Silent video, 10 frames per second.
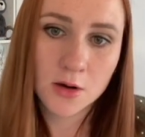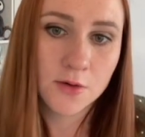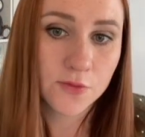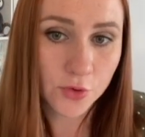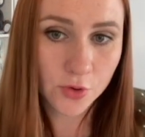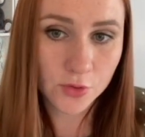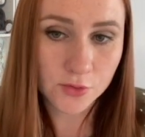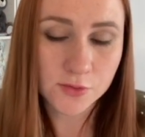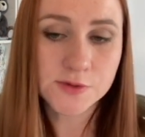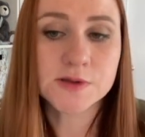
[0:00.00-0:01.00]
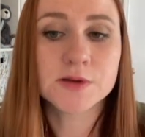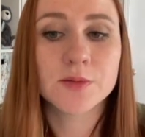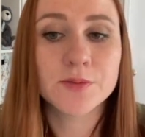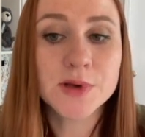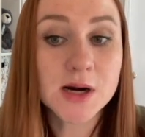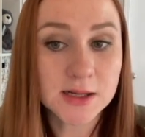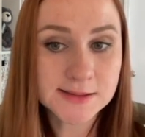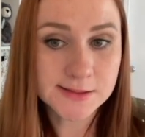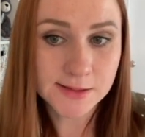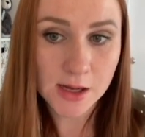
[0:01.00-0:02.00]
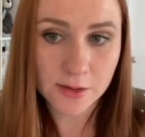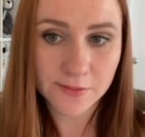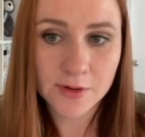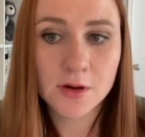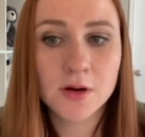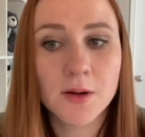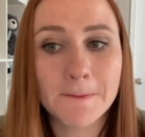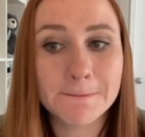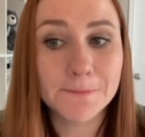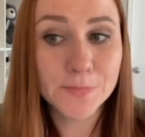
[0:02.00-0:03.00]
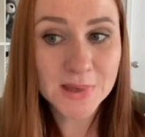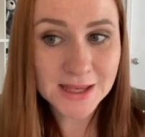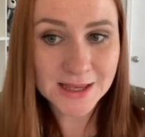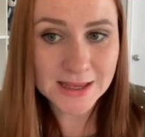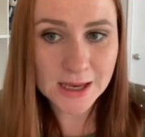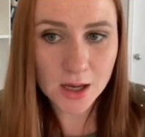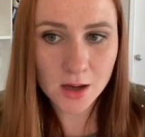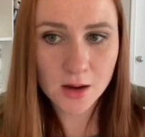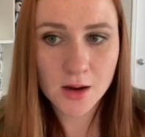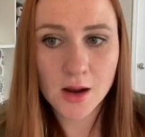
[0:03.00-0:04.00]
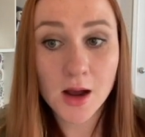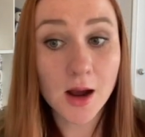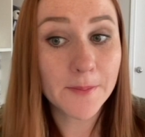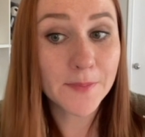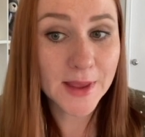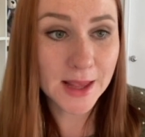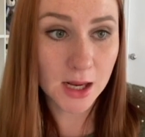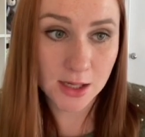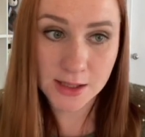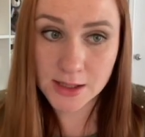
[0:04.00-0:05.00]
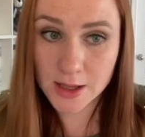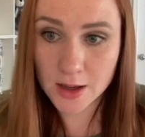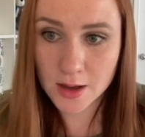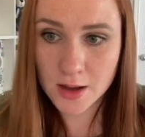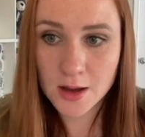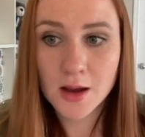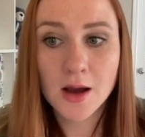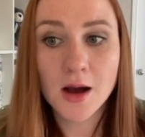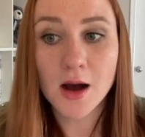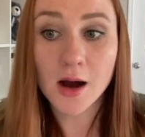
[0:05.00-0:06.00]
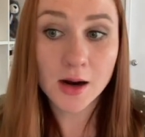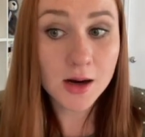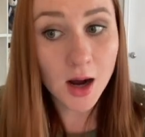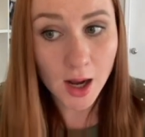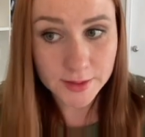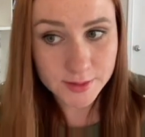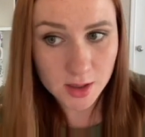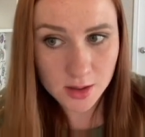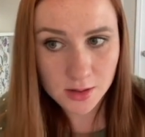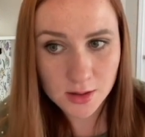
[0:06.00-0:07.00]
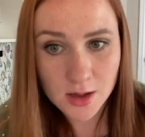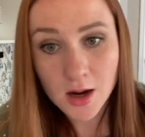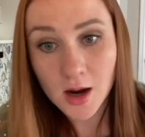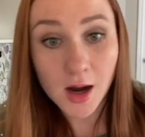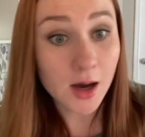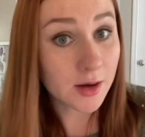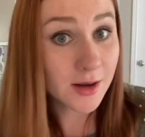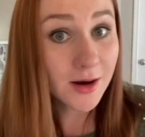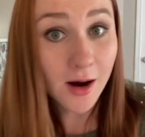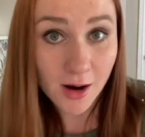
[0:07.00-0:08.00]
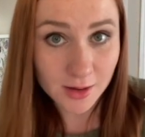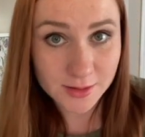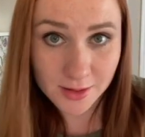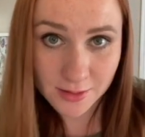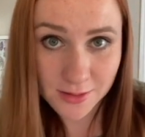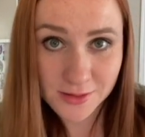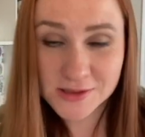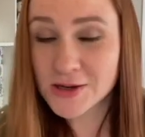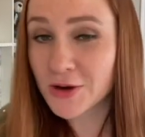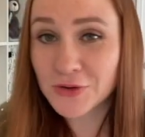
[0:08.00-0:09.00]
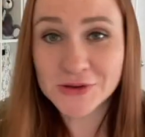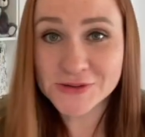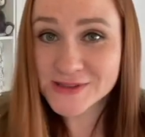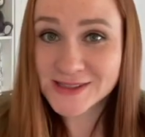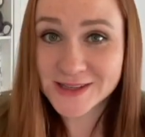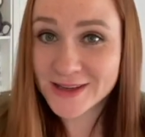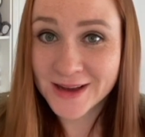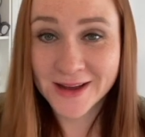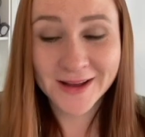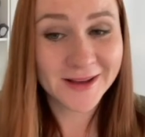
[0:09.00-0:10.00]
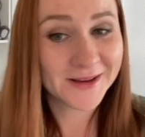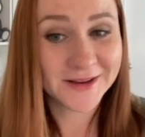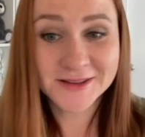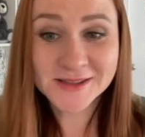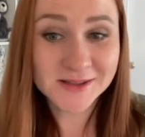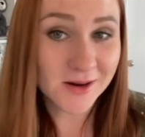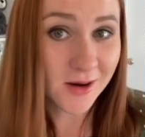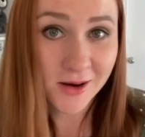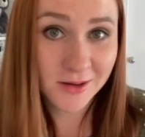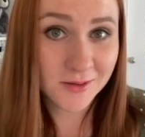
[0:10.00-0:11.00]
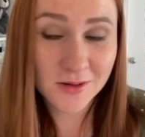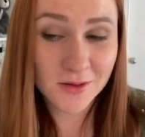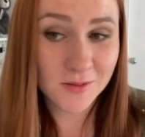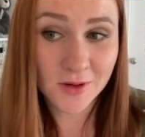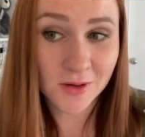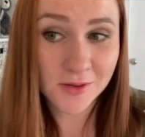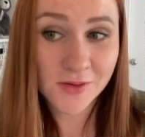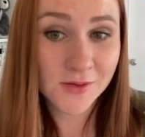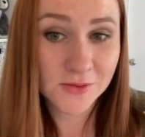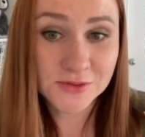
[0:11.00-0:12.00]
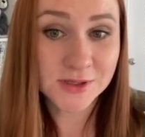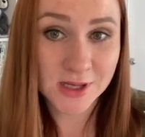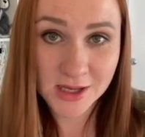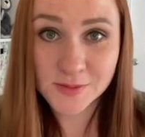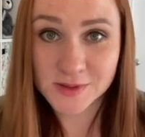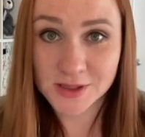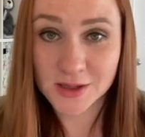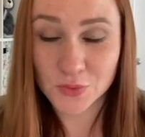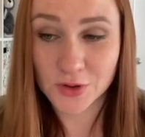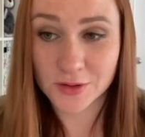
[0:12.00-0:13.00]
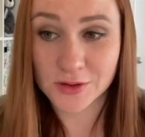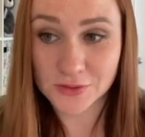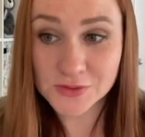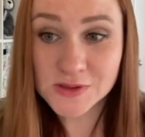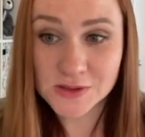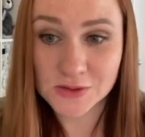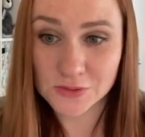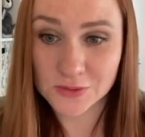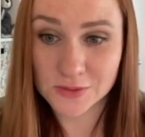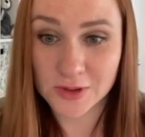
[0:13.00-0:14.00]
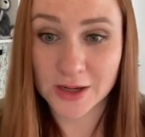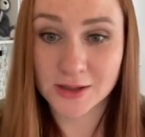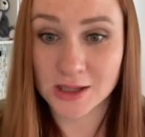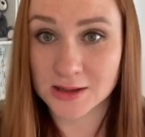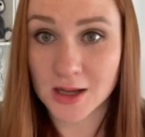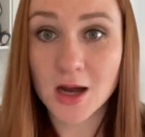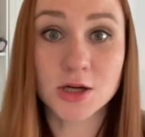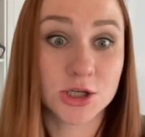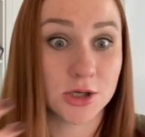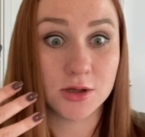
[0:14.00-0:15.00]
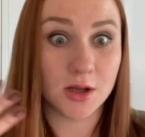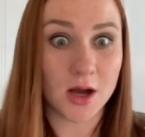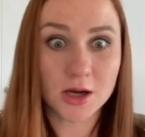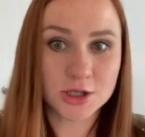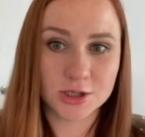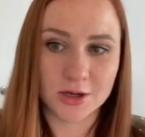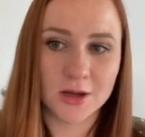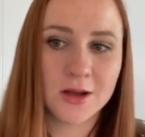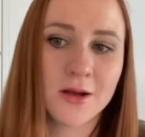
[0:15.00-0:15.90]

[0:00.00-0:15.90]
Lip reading: For girls, Miroslava, Mia, Amelia, Agata, Ariana. So, you see, it's not those names that we are used to, like Natasha, Dasha,